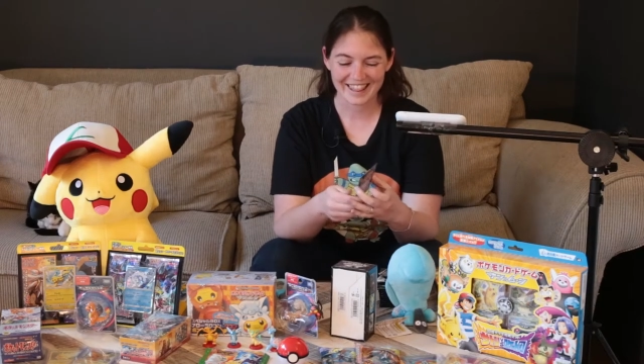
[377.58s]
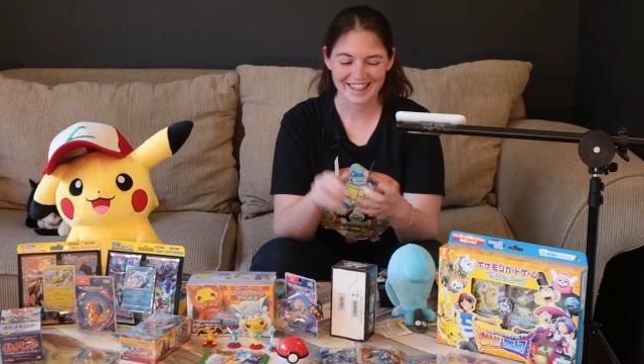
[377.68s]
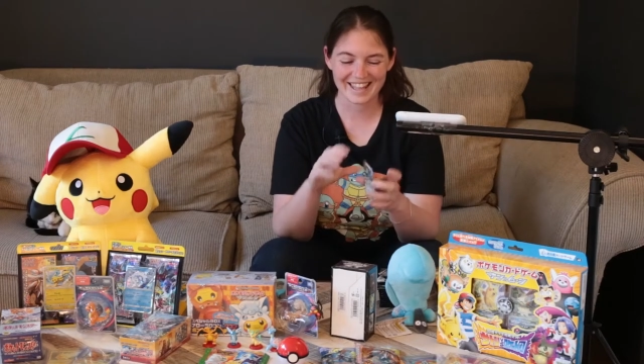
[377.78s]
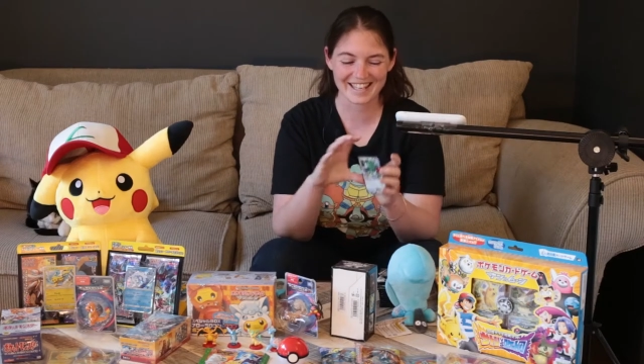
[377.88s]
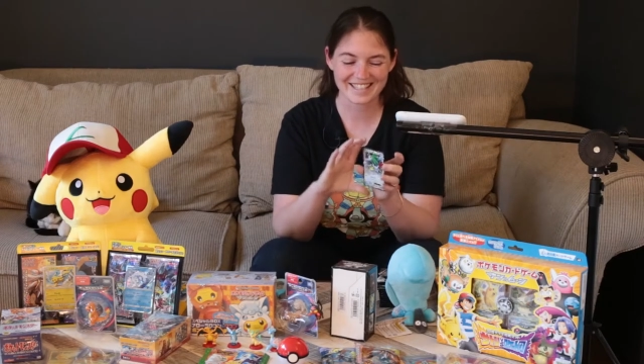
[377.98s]

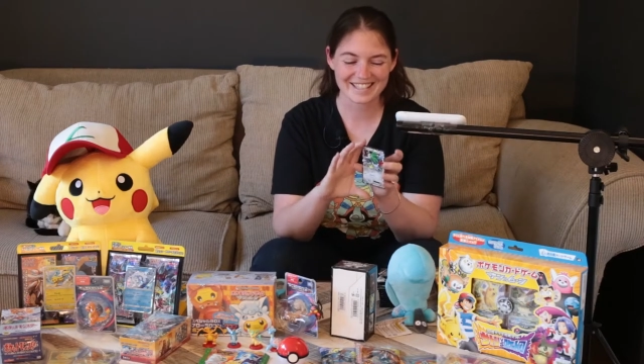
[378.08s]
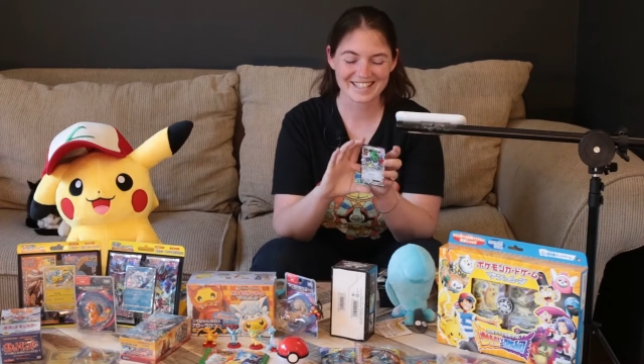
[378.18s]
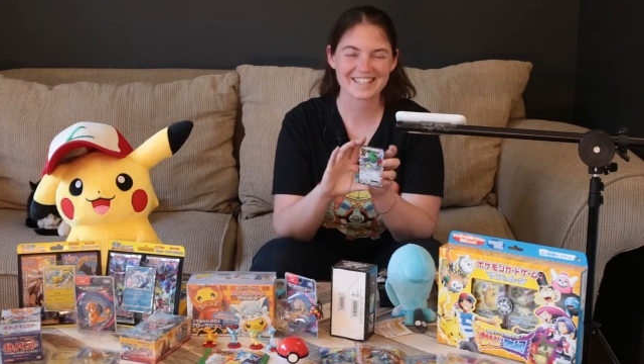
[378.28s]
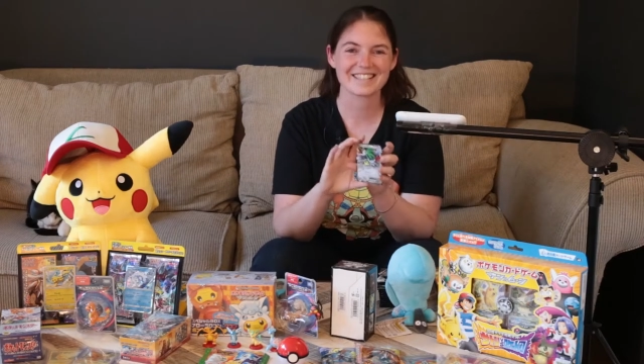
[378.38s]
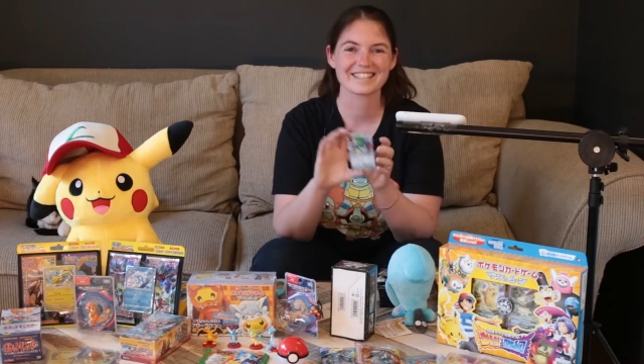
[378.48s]
This
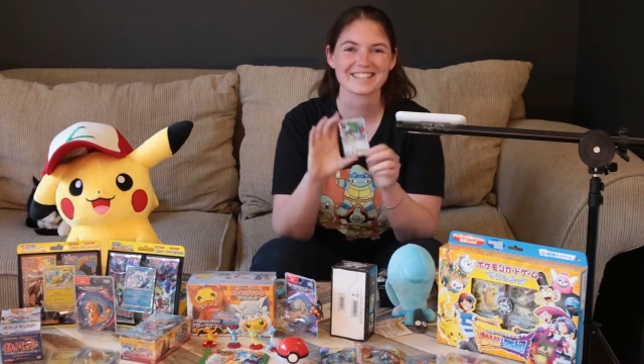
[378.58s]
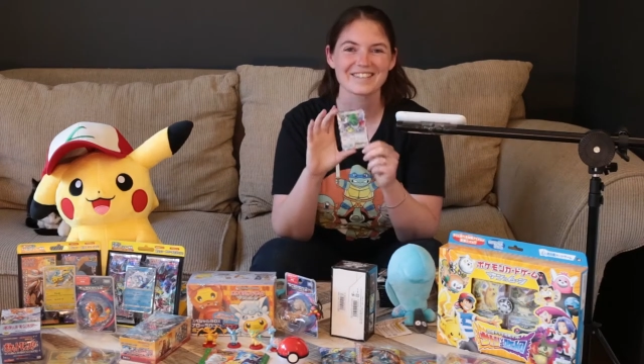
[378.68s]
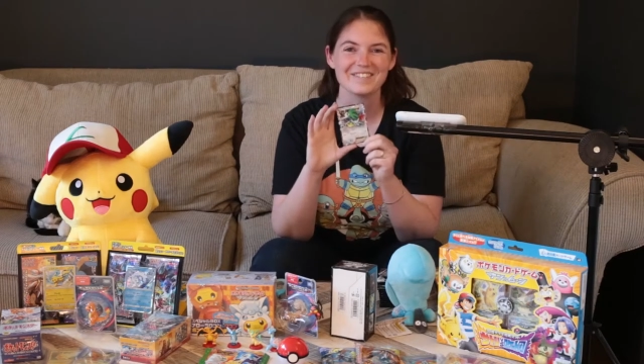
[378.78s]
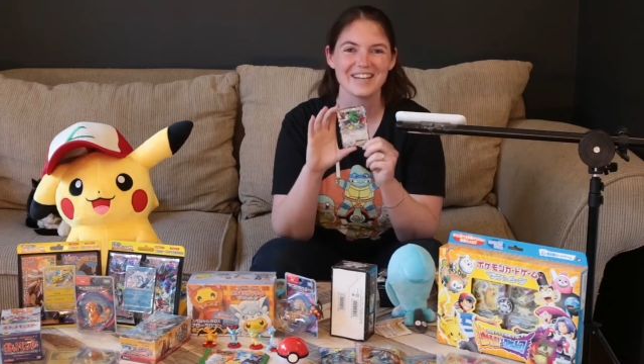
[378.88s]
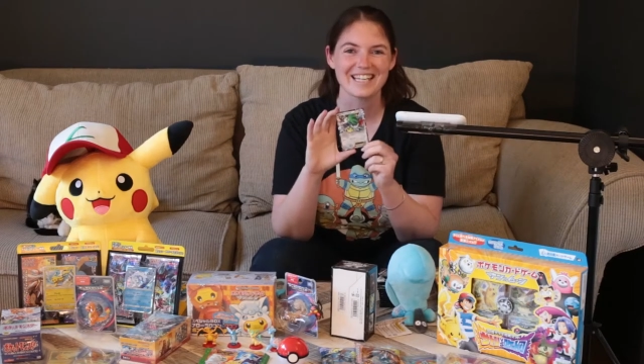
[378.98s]
is an
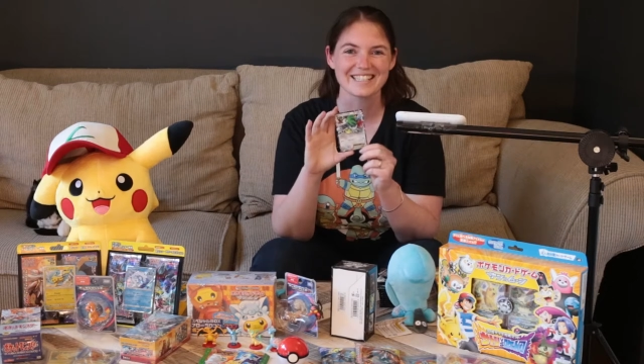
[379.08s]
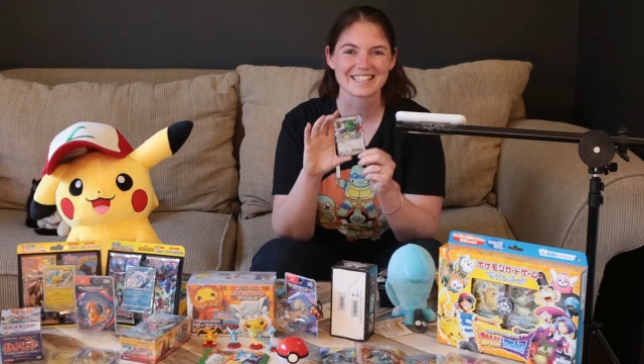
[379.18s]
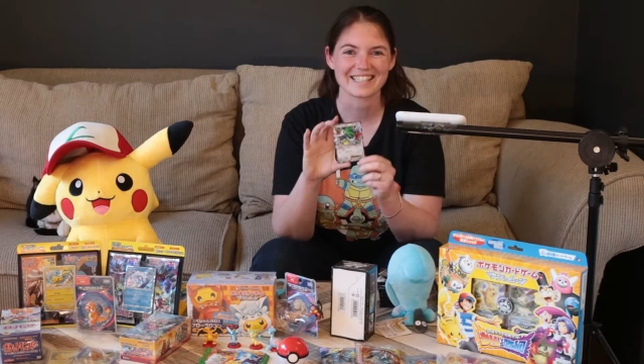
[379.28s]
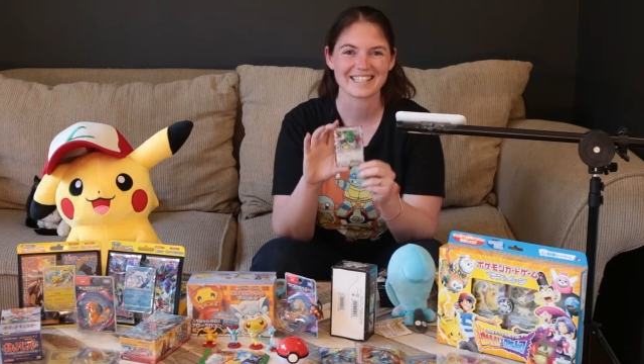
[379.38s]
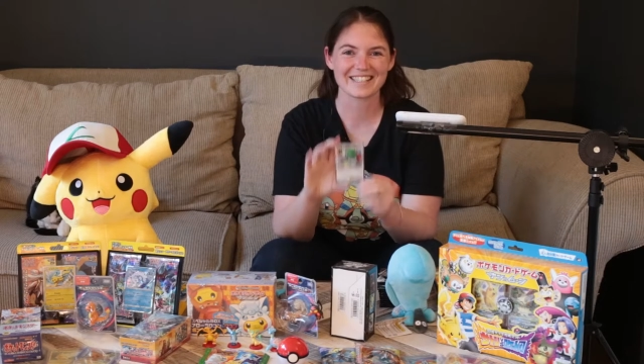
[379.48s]

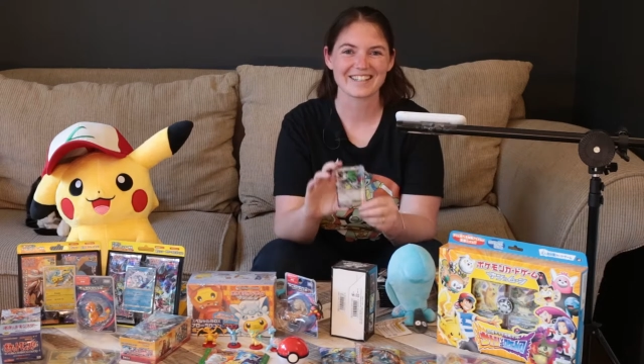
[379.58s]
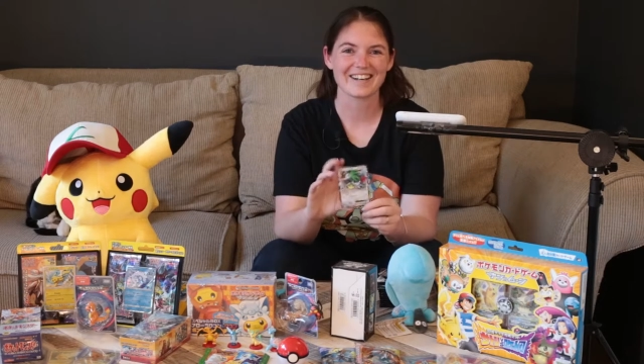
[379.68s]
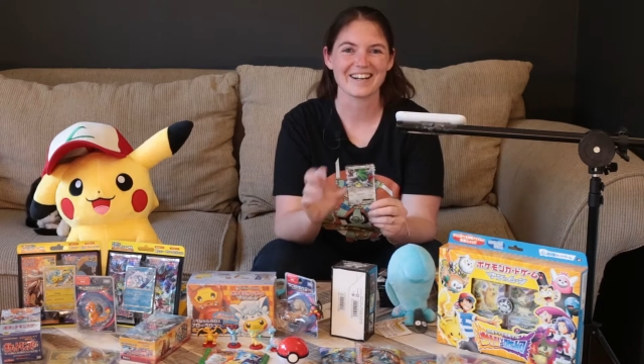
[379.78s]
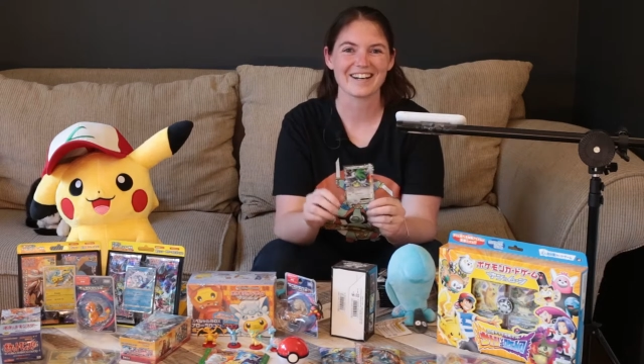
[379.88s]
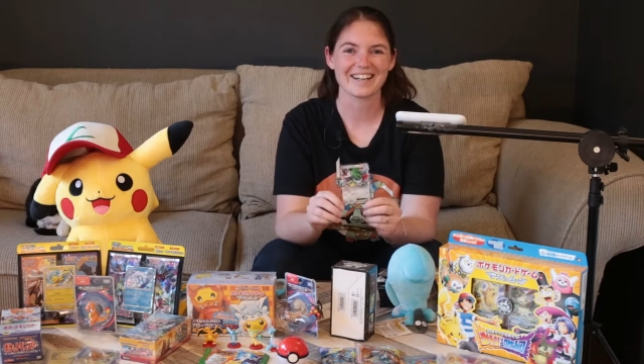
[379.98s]
amazing
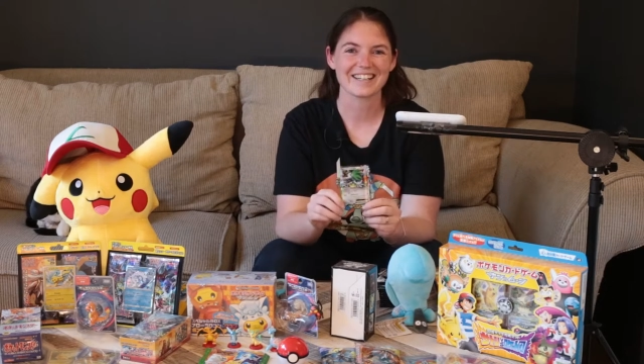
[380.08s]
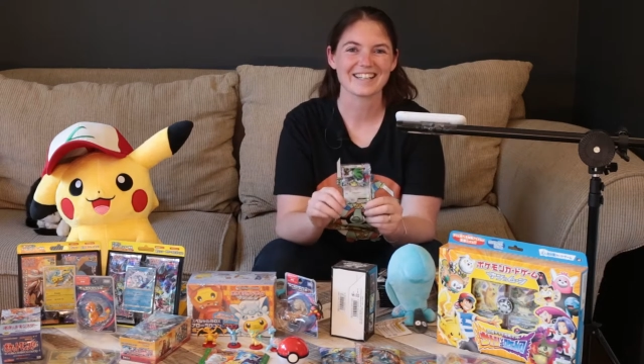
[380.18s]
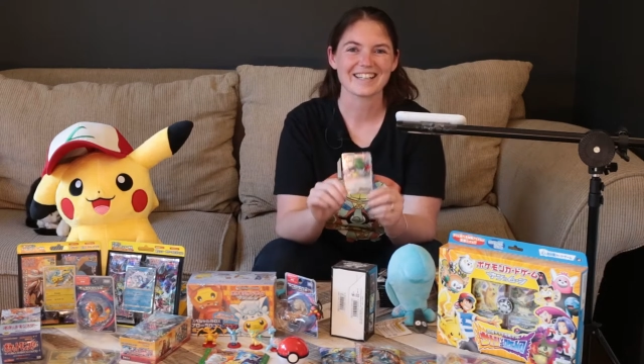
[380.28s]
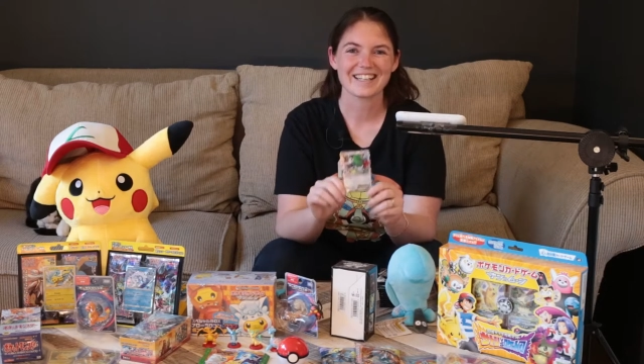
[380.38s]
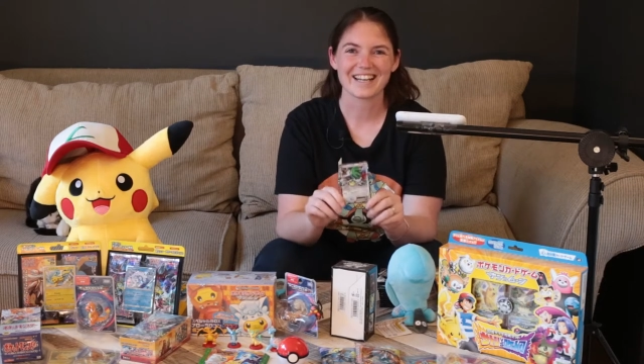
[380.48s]
card.
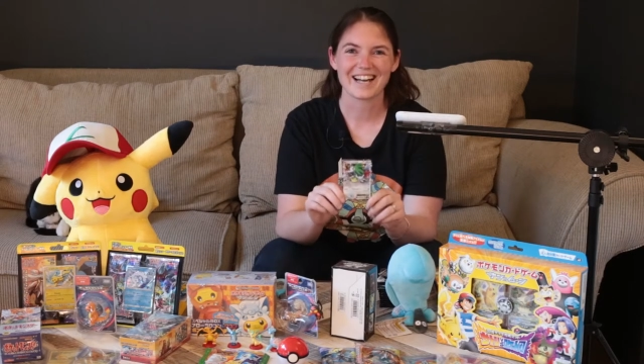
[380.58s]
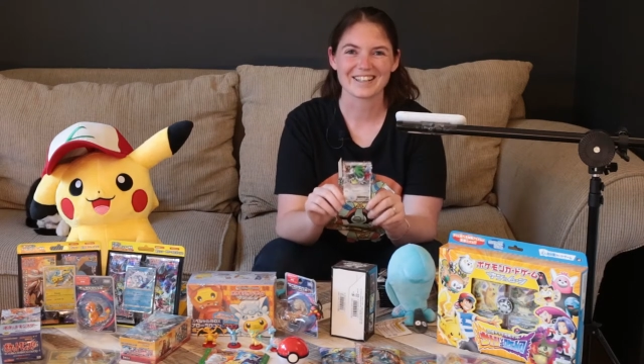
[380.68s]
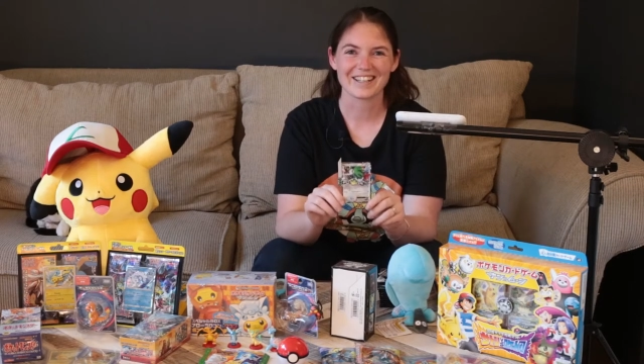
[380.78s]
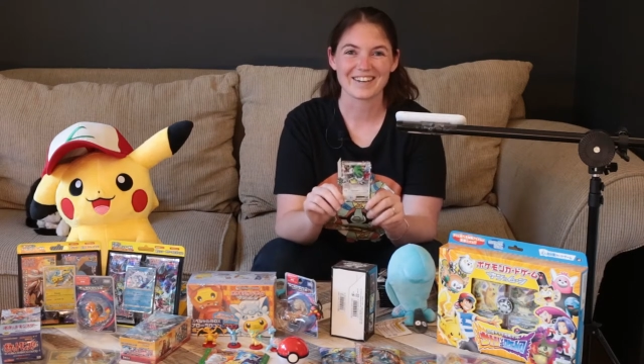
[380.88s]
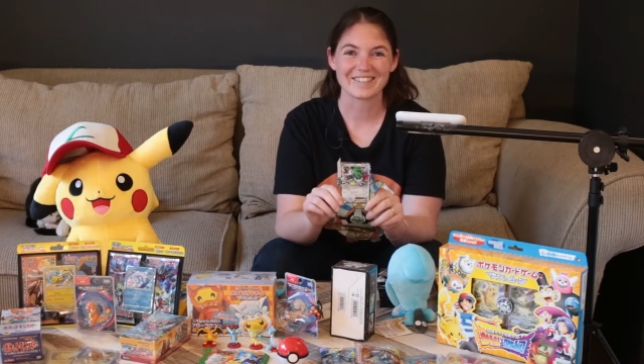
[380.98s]
I
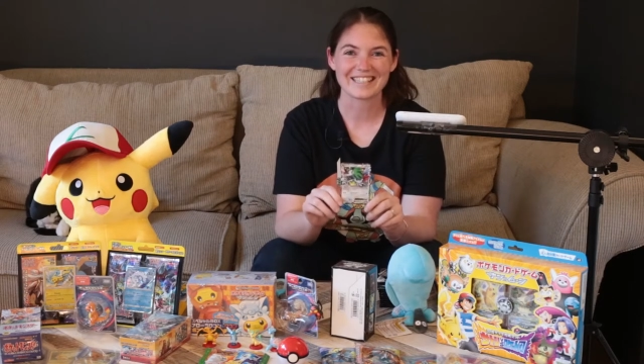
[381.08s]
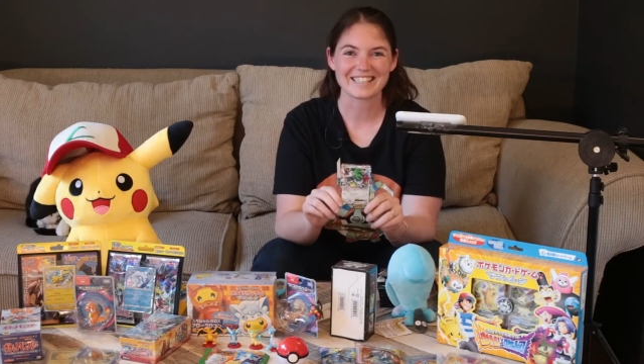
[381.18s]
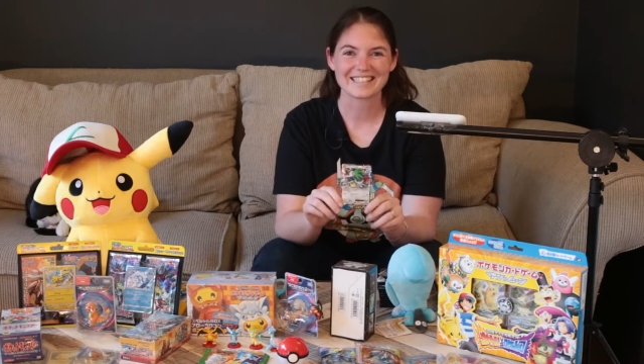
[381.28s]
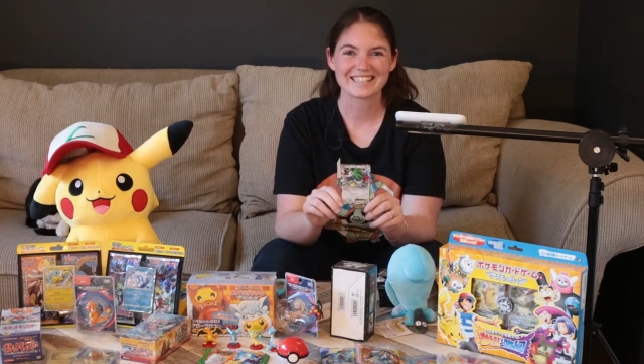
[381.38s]
love it.